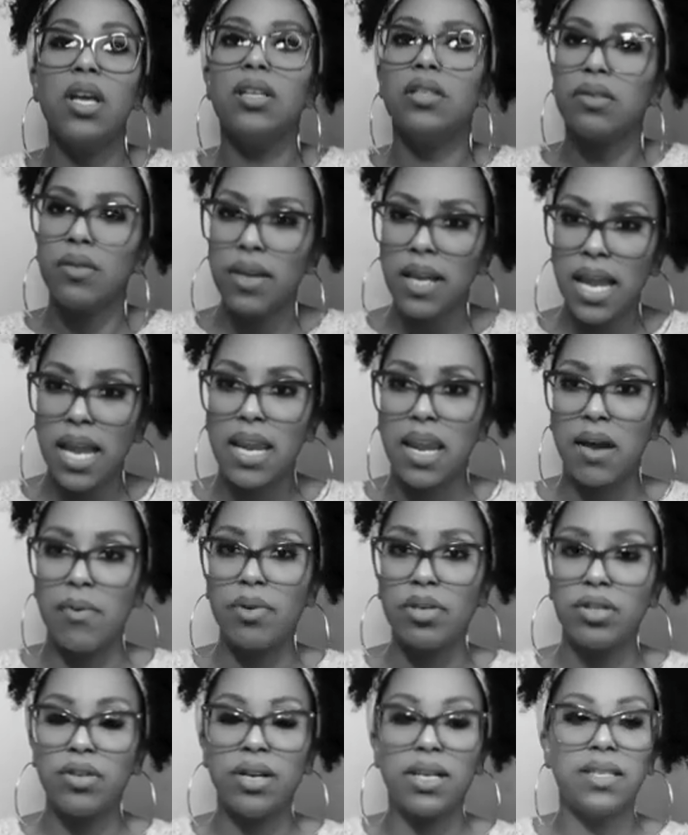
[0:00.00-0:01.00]
So again, I
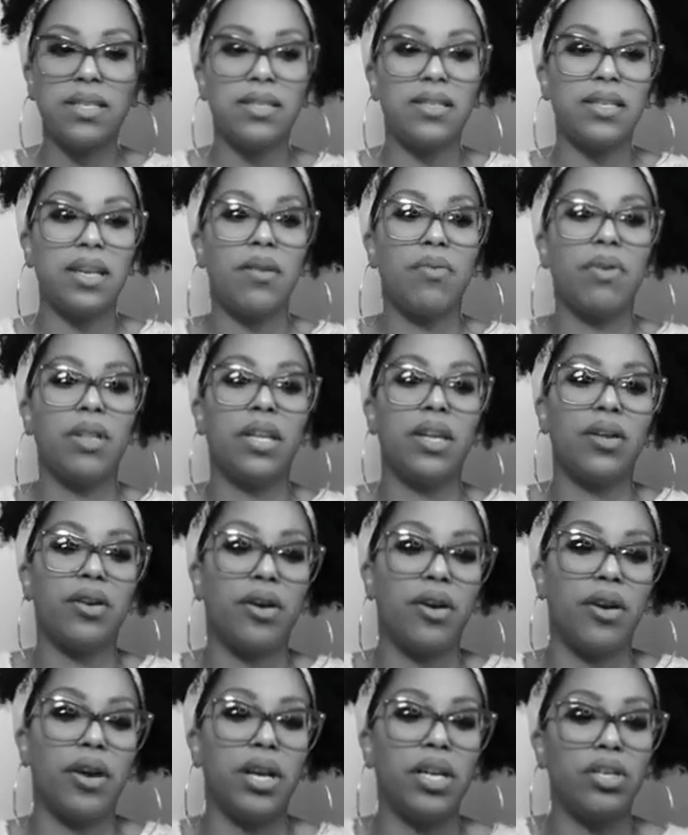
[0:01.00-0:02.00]
want you guys to stay really
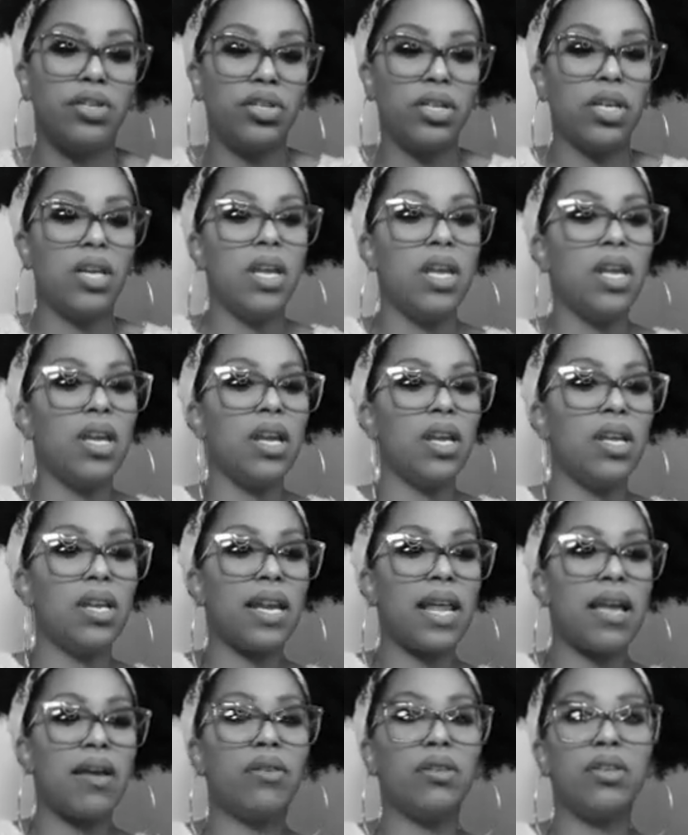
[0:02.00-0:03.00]
encouraged.
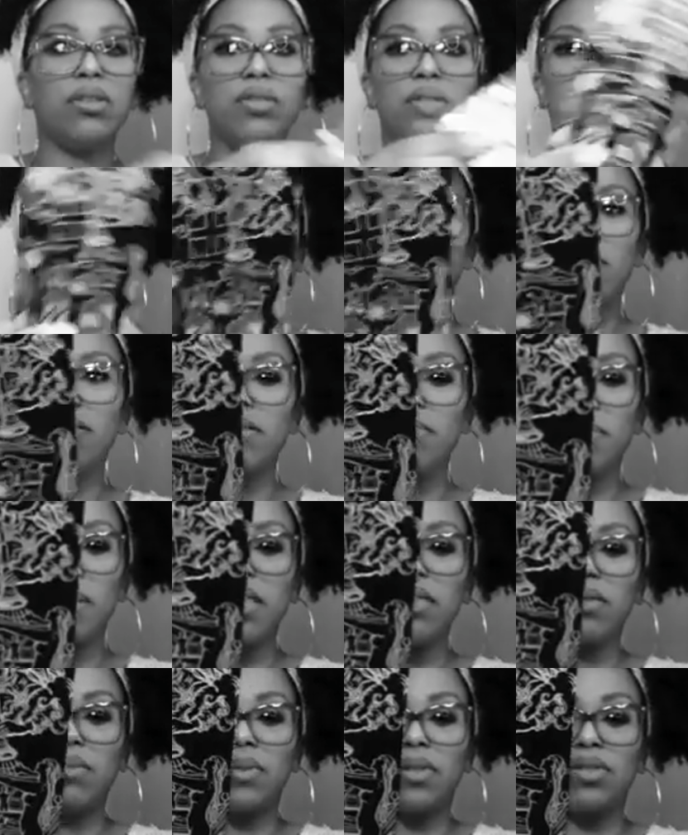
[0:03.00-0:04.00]
Now, you start out the
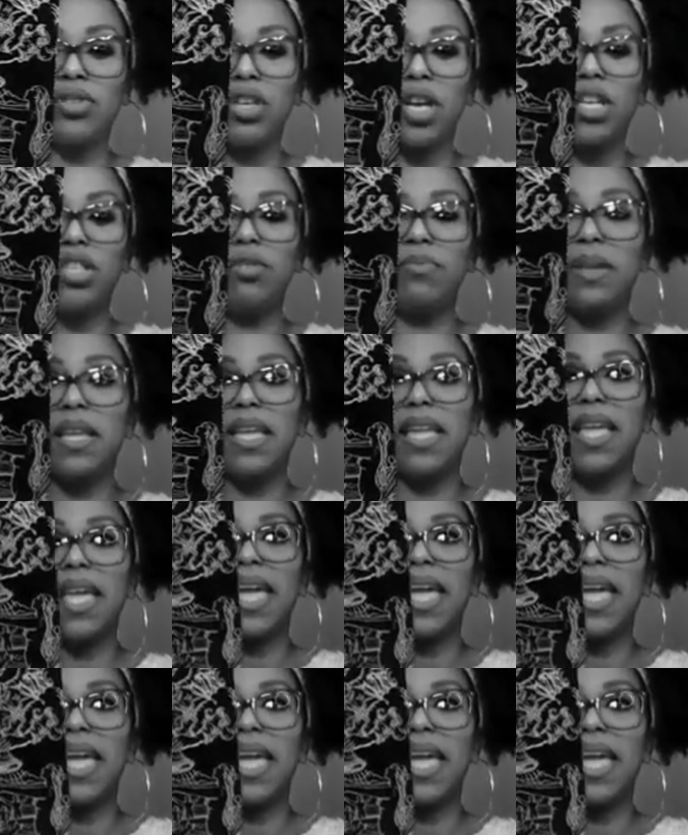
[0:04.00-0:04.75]
month with Judgment,